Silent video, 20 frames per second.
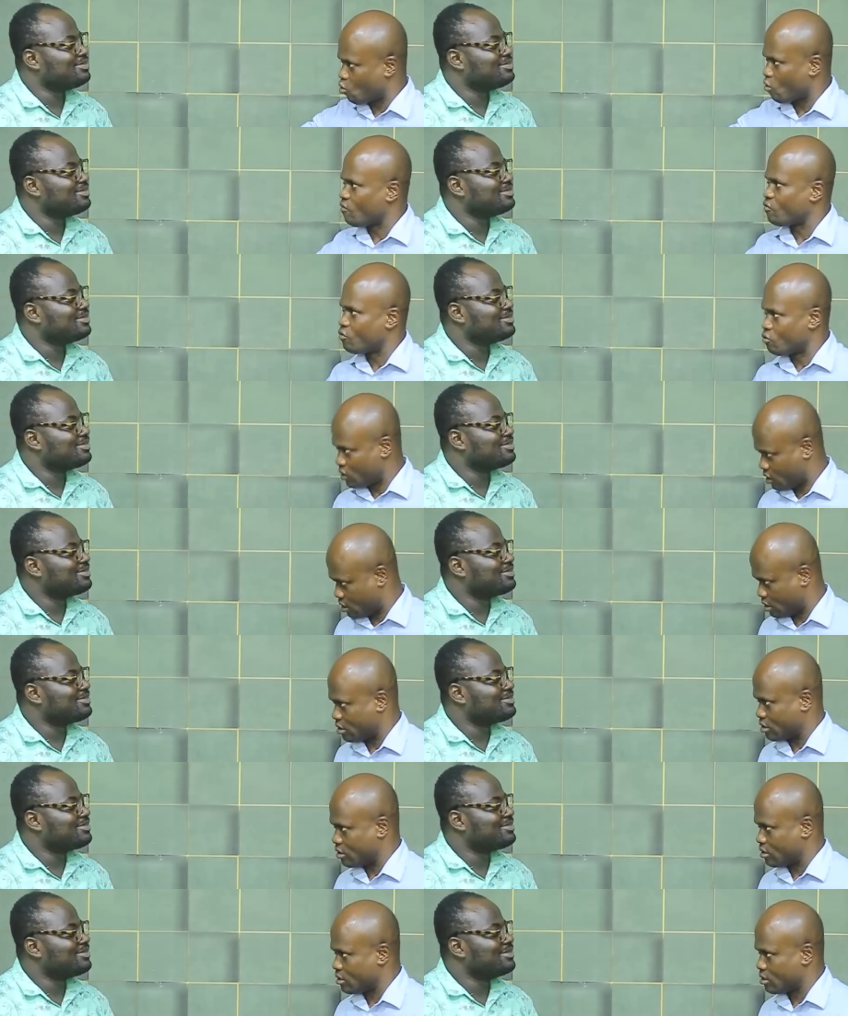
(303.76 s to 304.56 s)

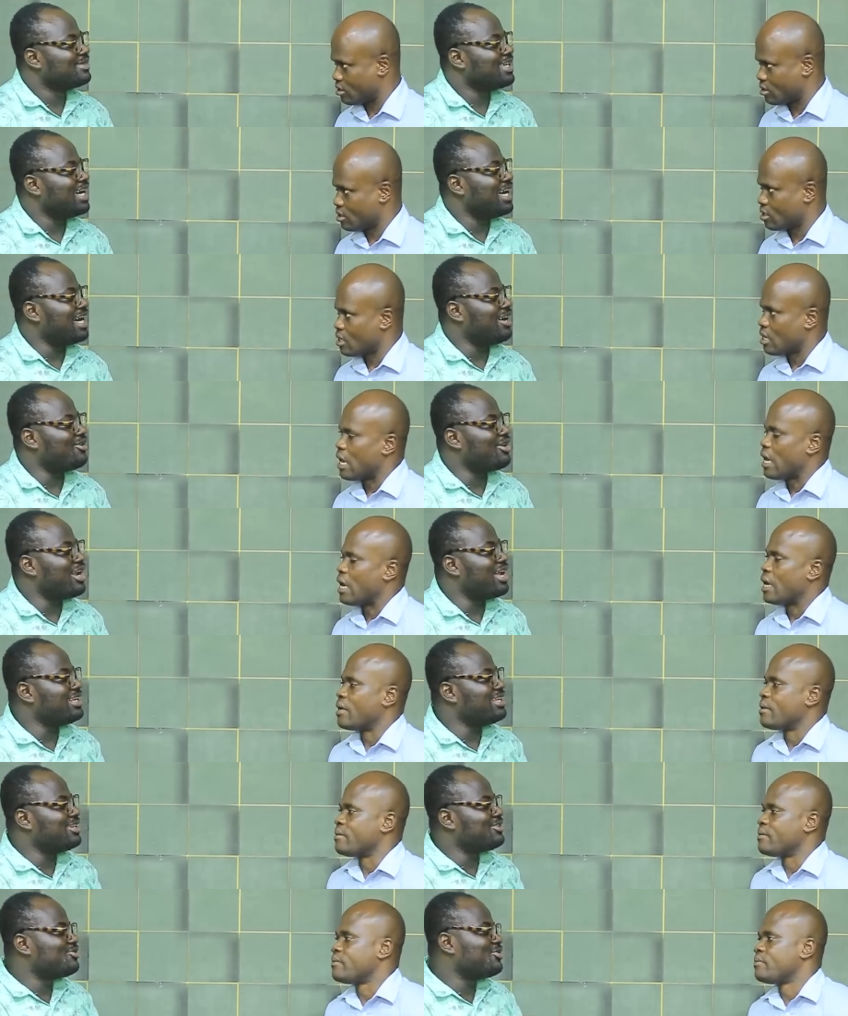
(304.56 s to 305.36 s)
Speaker 1: confusion. I
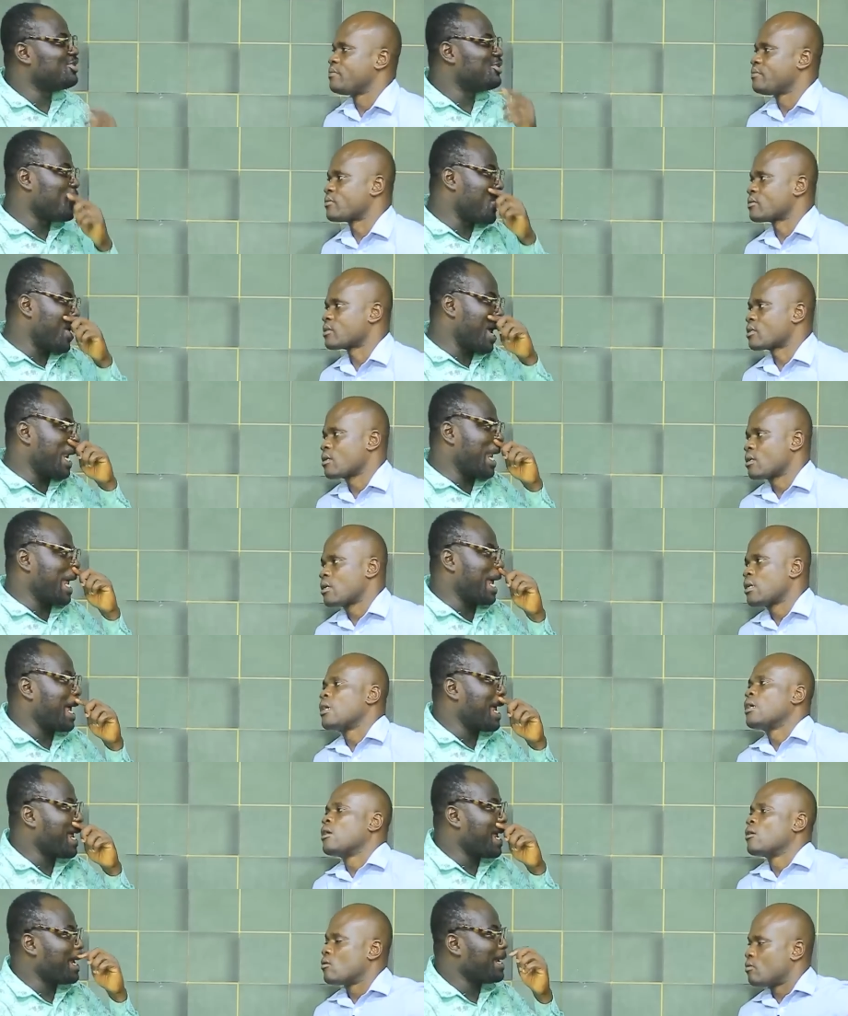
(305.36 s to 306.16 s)
can't this one.
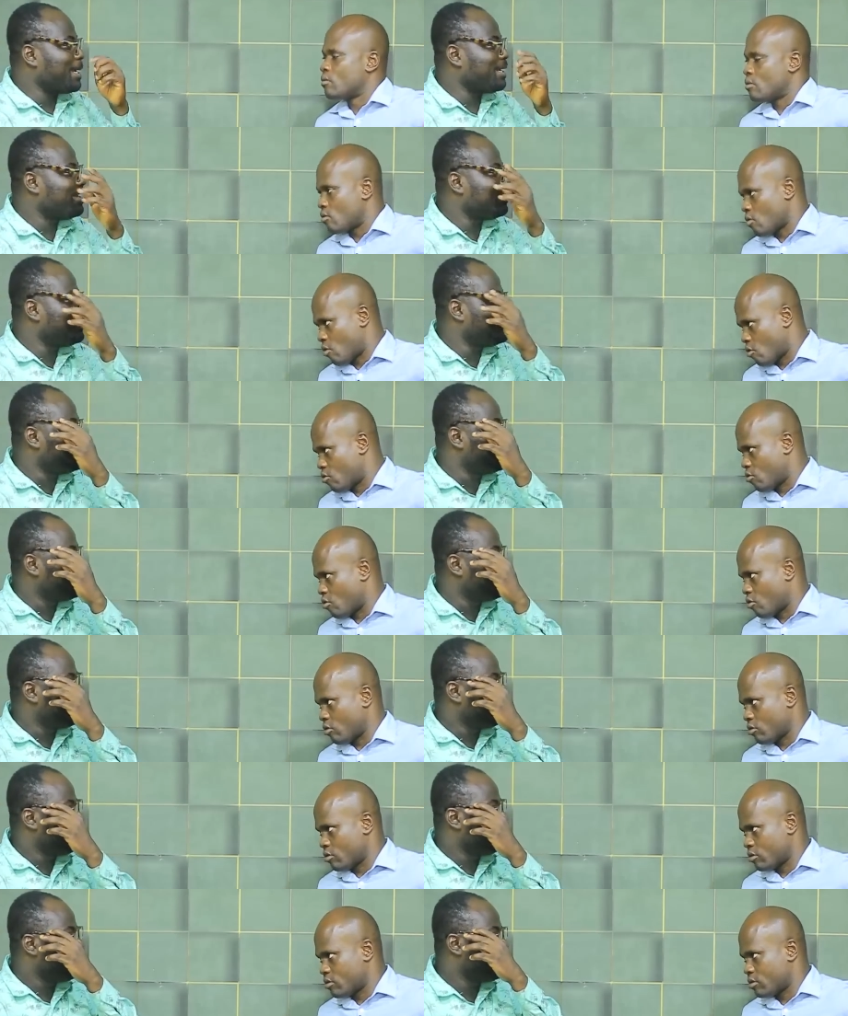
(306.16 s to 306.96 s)
Oh
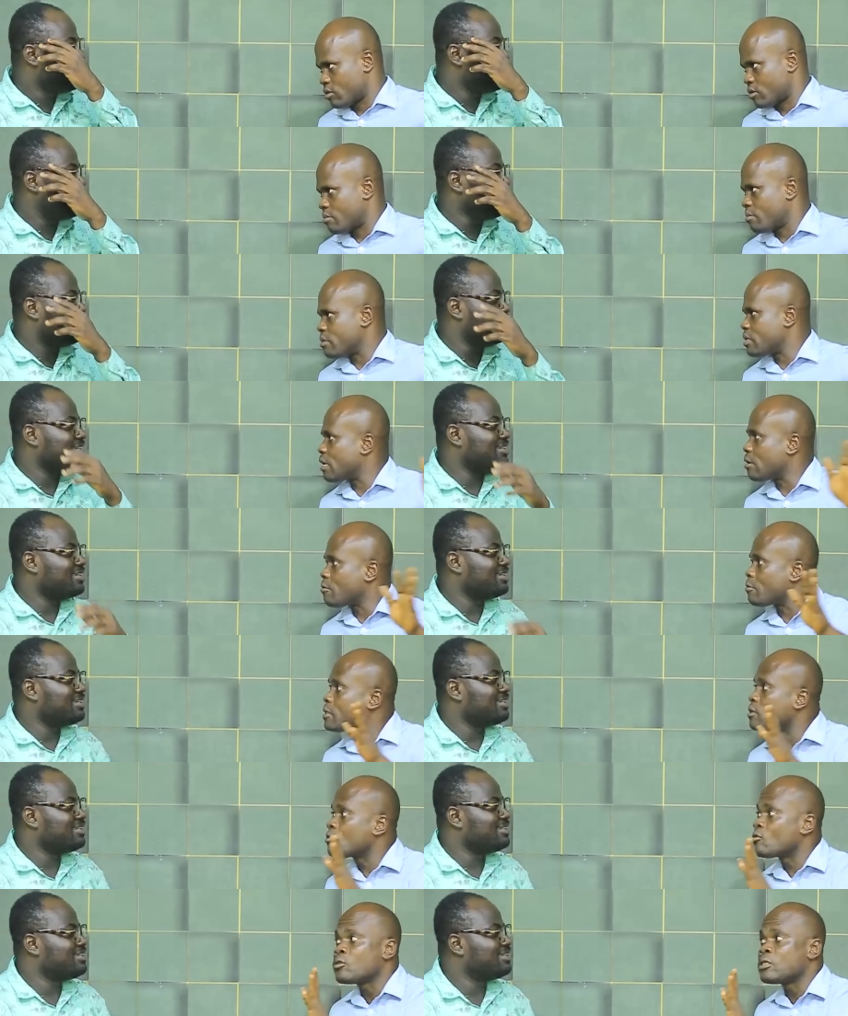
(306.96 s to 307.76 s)
no. Madame,
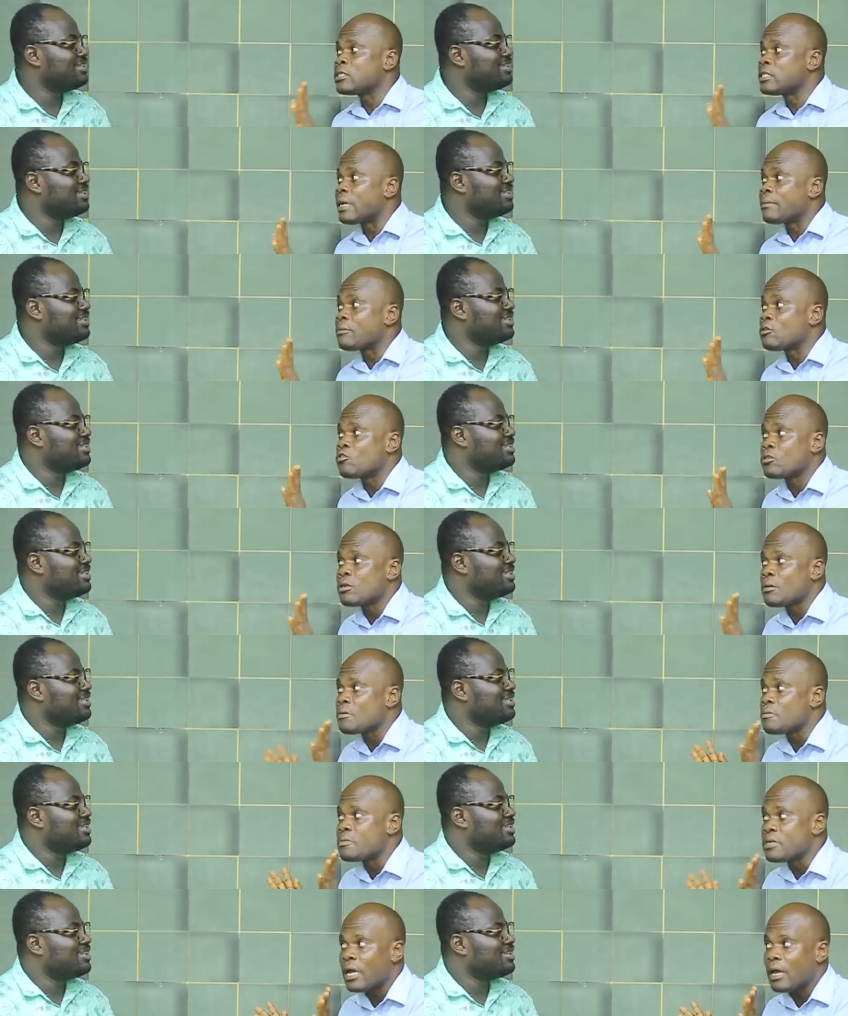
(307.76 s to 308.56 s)

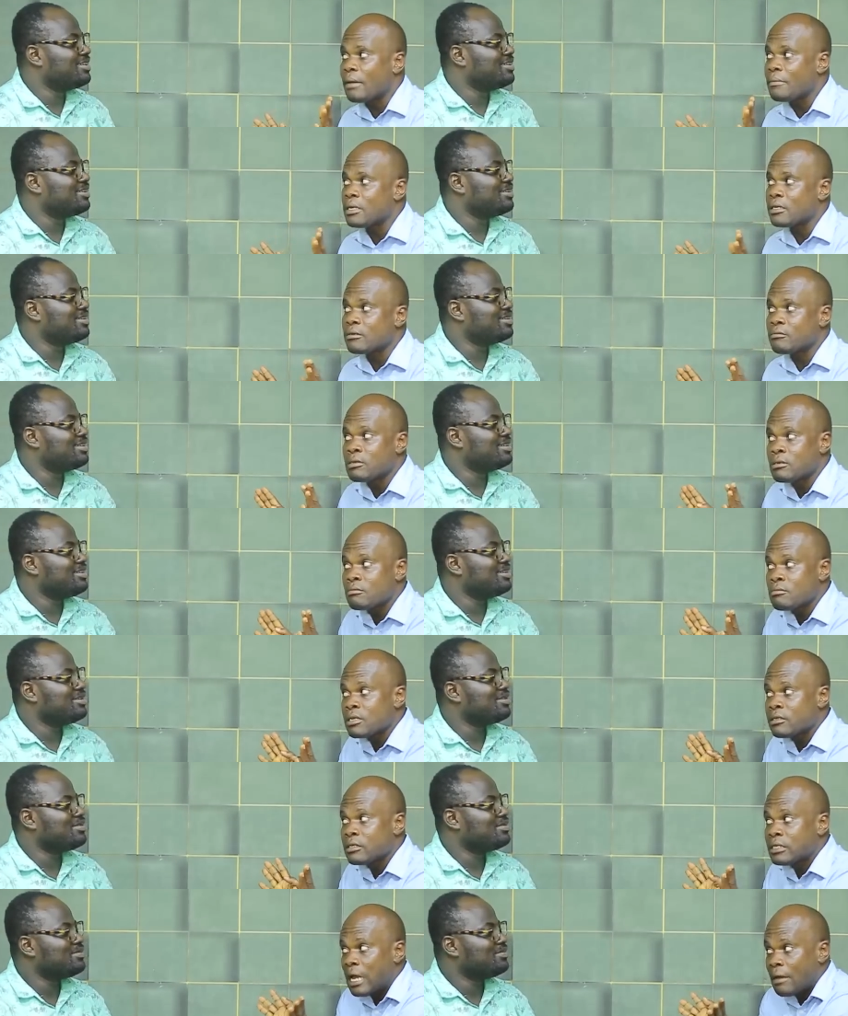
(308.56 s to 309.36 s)
you be a
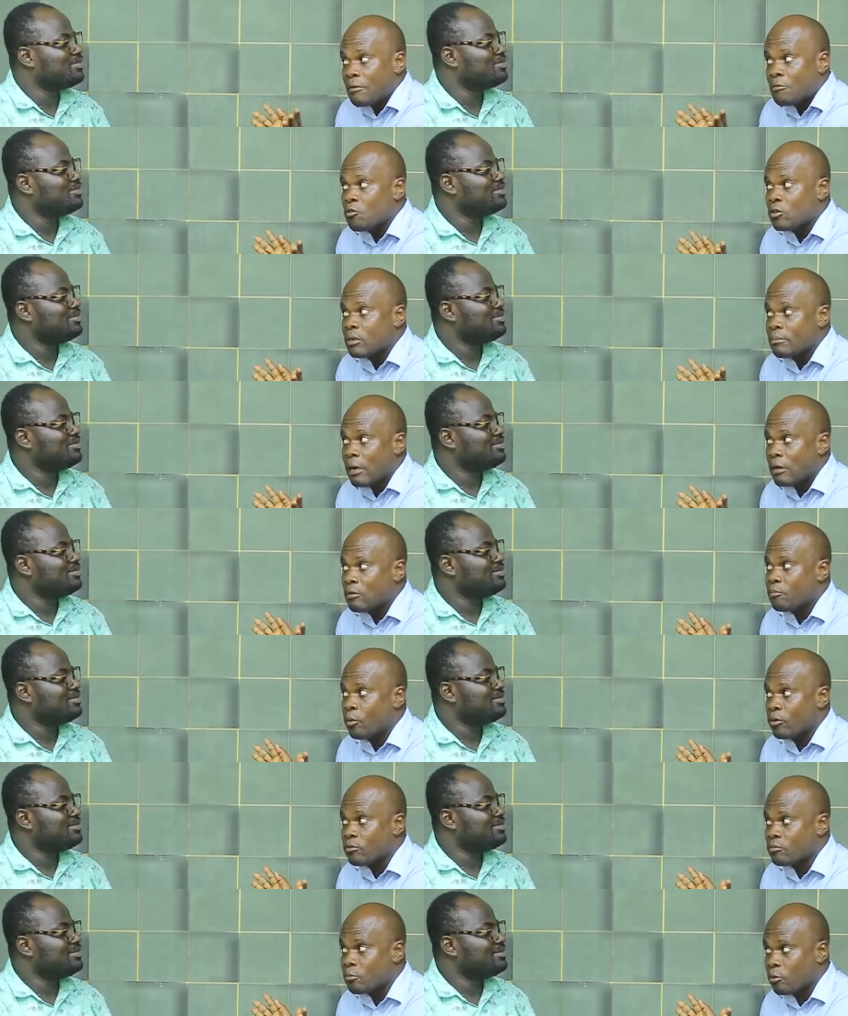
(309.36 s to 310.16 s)
me down with my
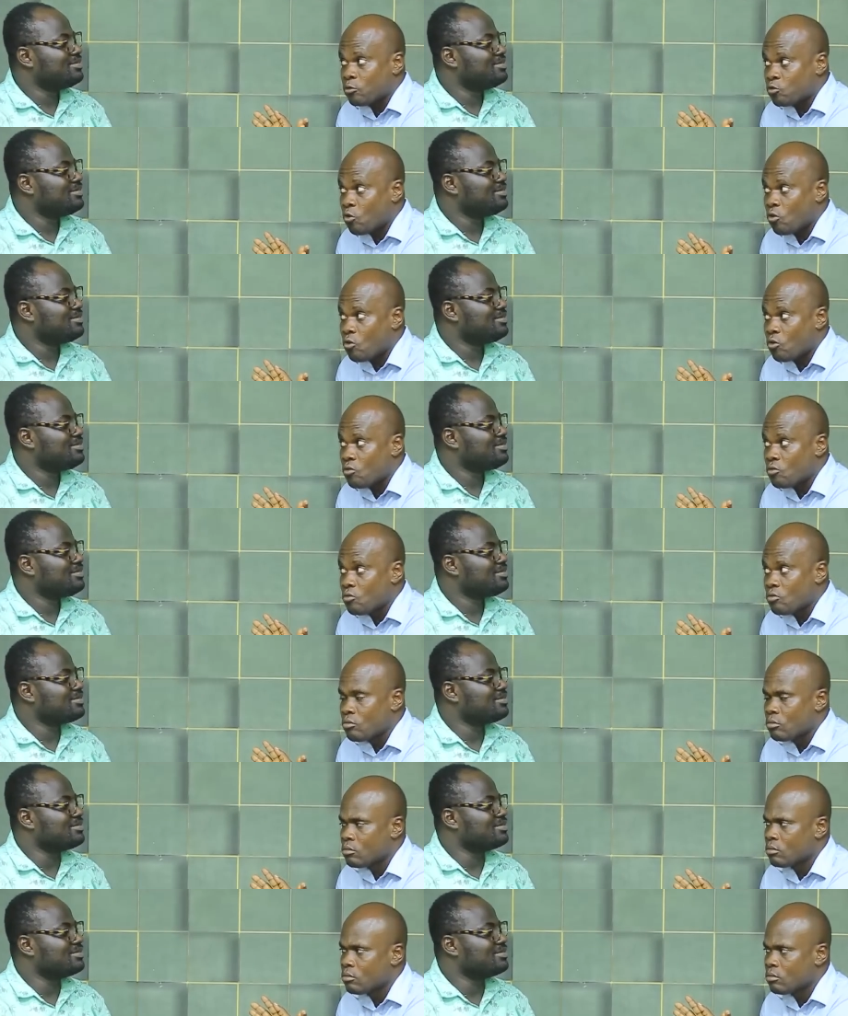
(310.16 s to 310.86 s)
photo.